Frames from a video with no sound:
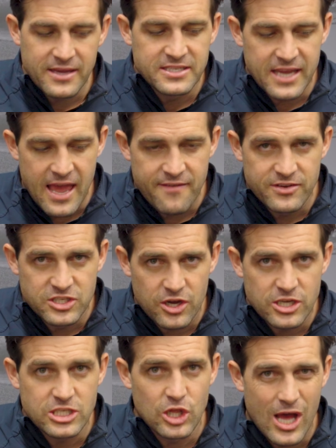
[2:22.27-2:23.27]
is ever
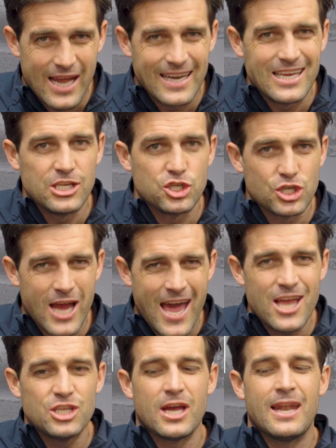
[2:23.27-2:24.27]
so slightly changed,